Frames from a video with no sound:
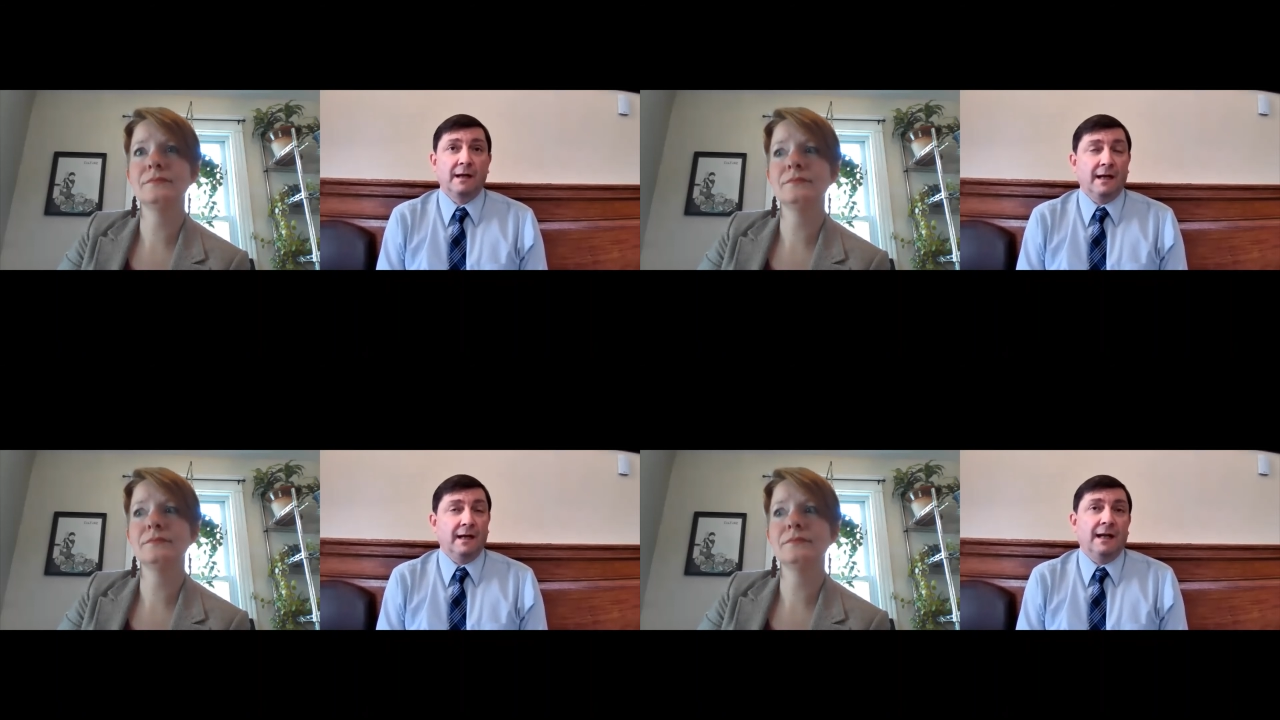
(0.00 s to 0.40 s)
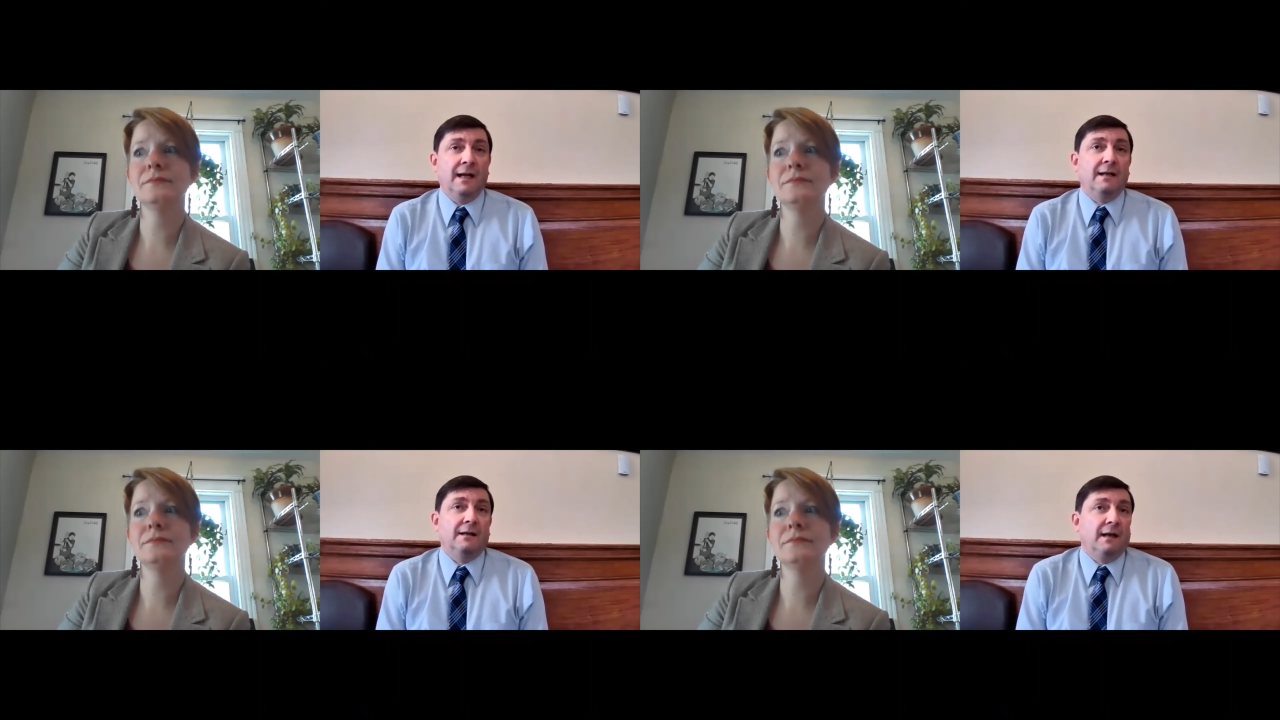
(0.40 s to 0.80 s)

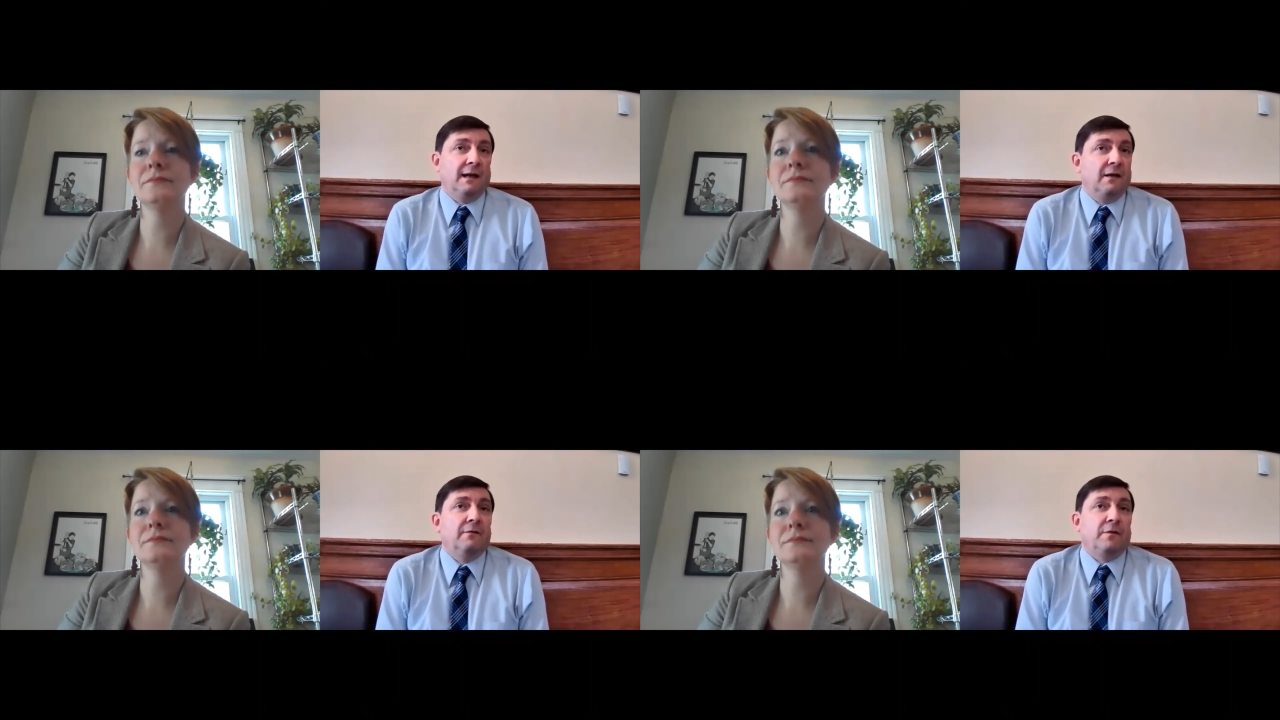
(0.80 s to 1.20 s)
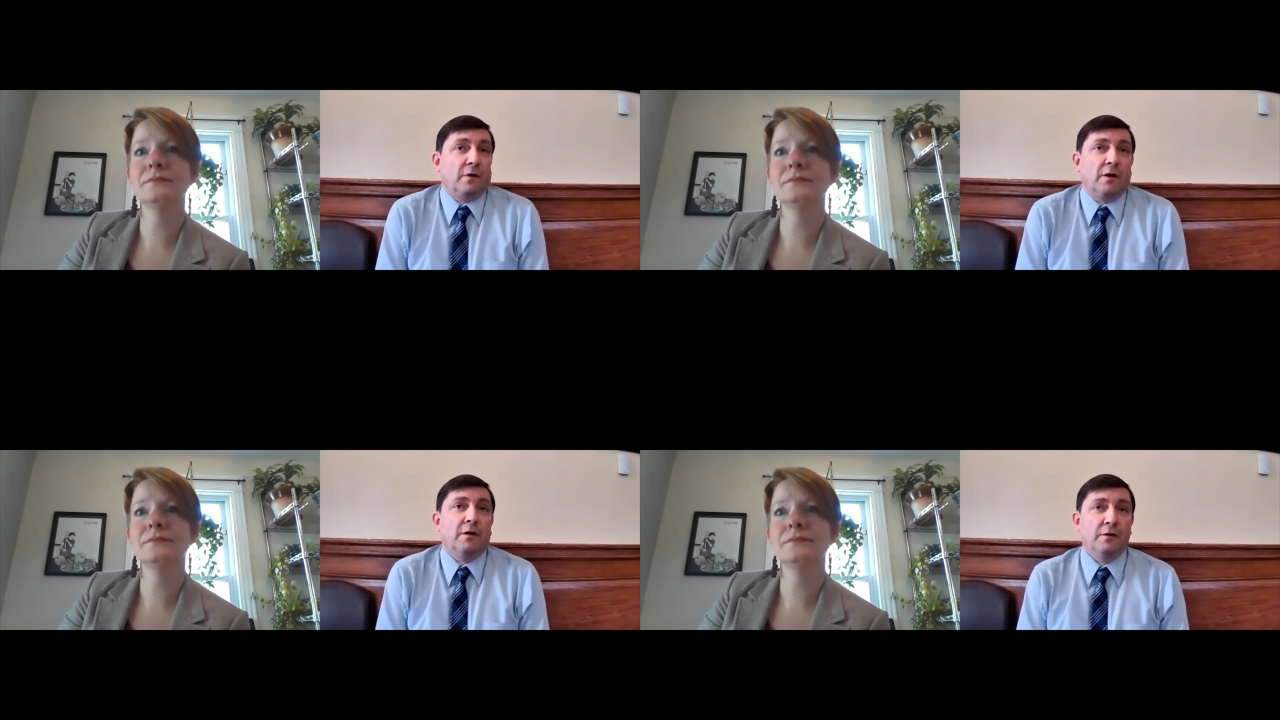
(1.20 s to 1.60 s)
Speaker 1: And if you're
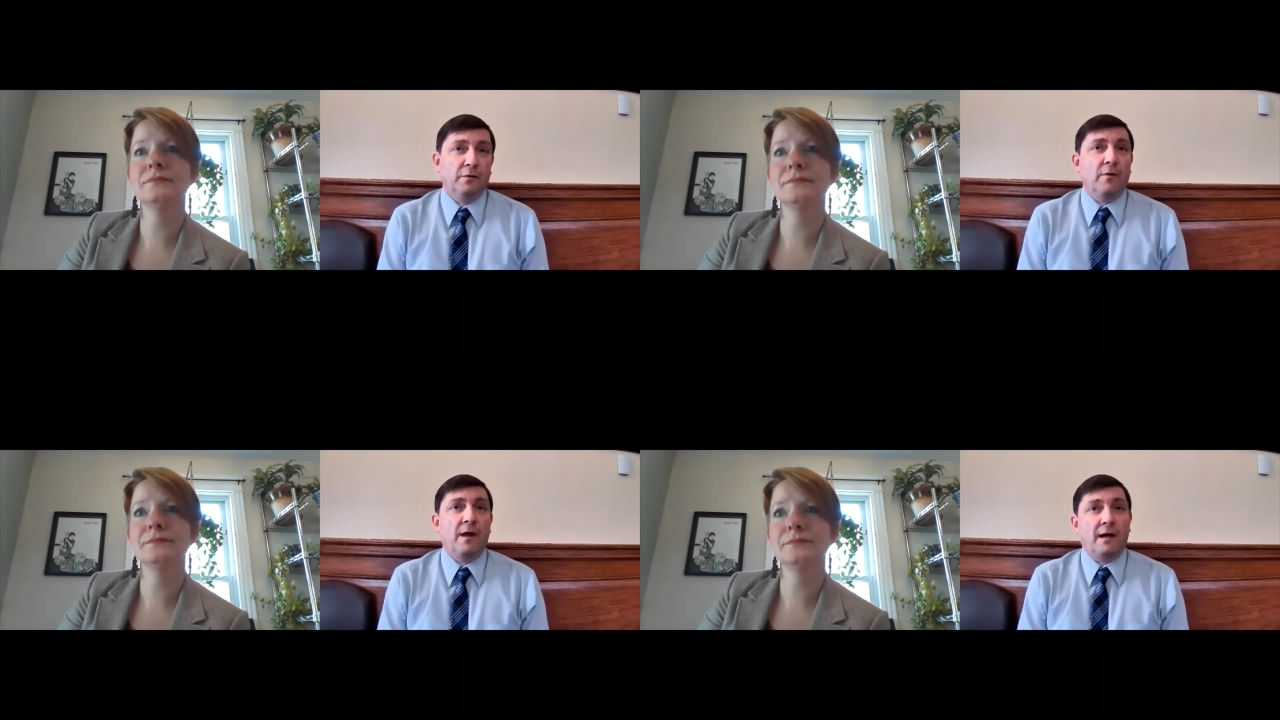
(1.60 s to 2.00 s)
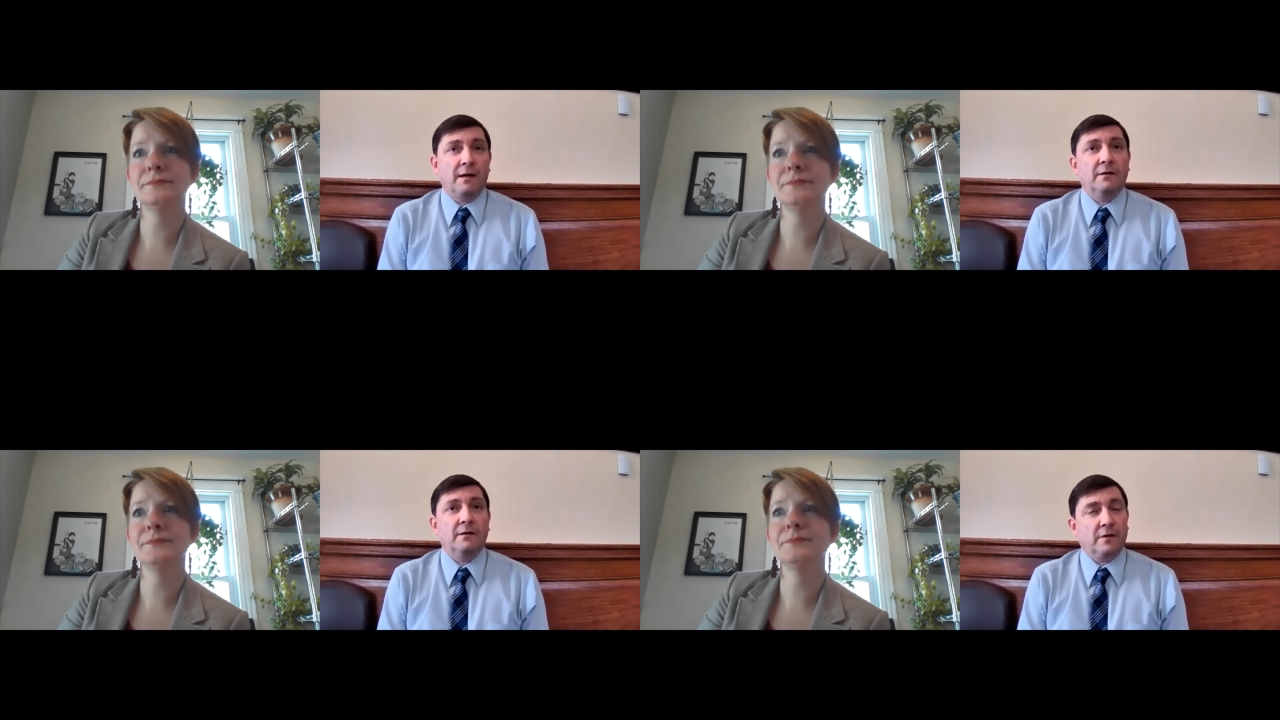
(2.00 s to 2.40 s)
going to do that,
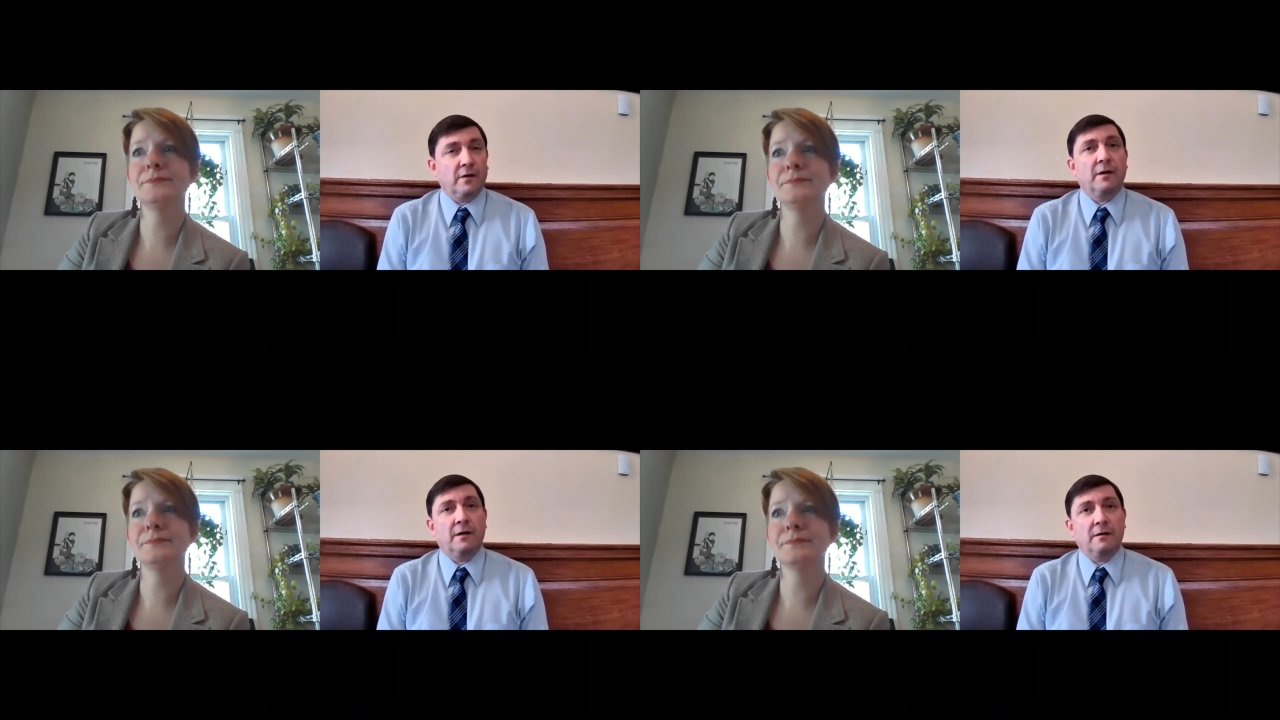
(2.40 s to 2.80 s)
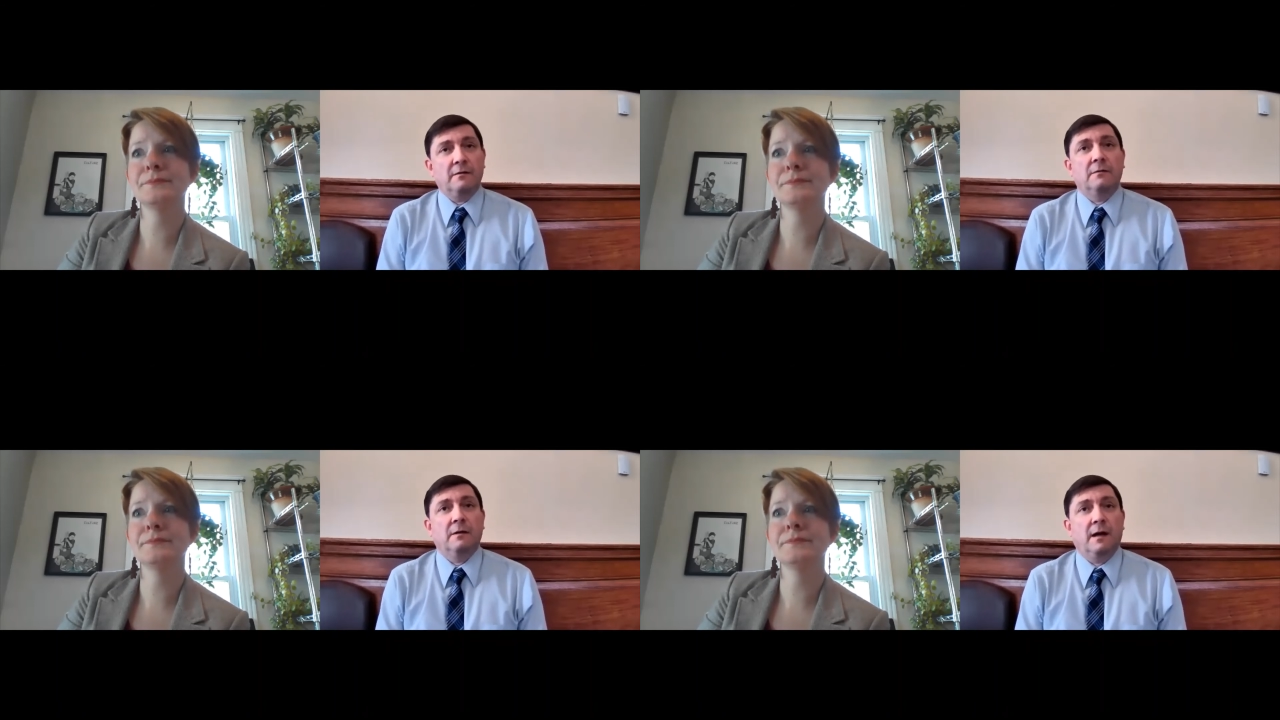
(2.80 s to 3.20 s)
if you're going to
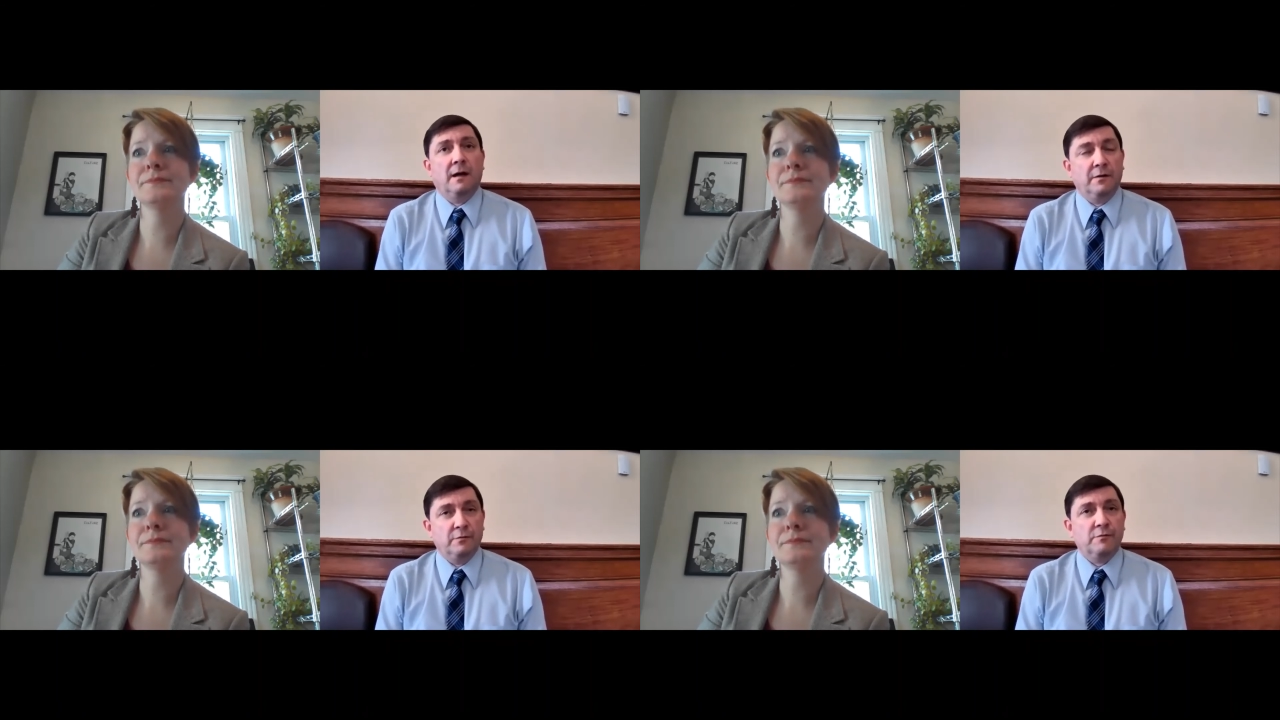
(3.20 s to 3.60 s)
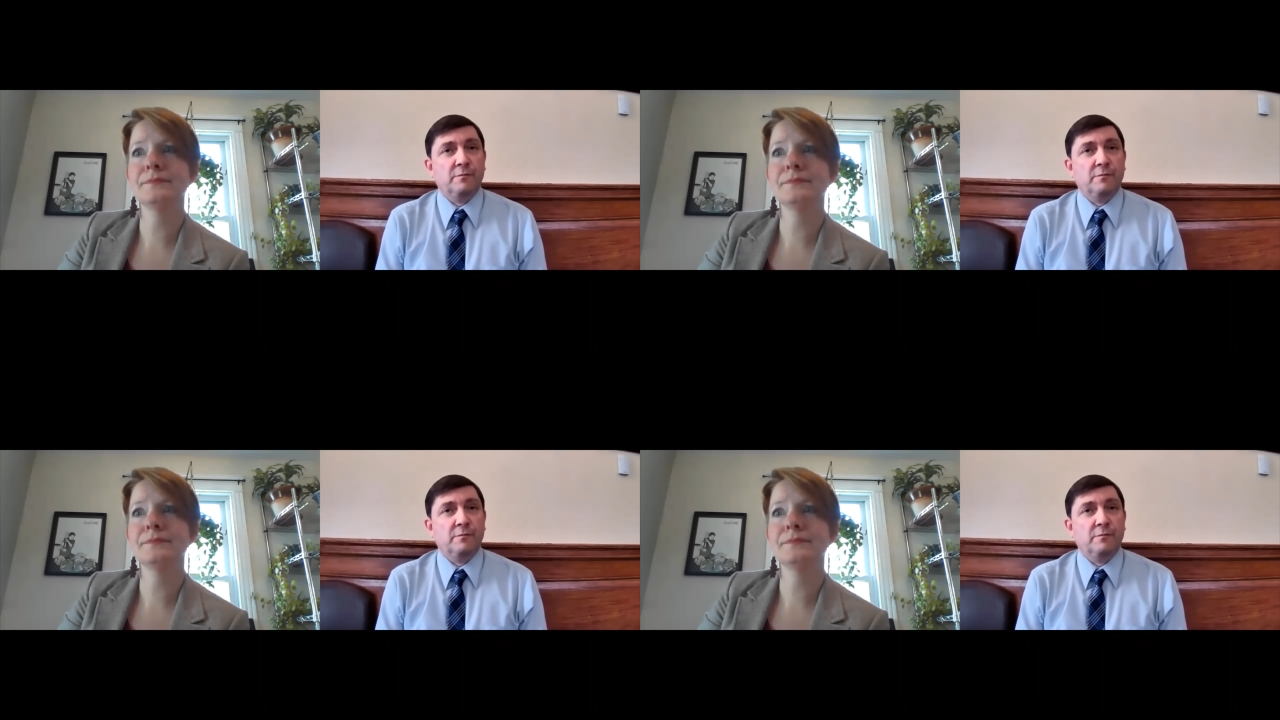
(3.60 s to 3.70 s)
use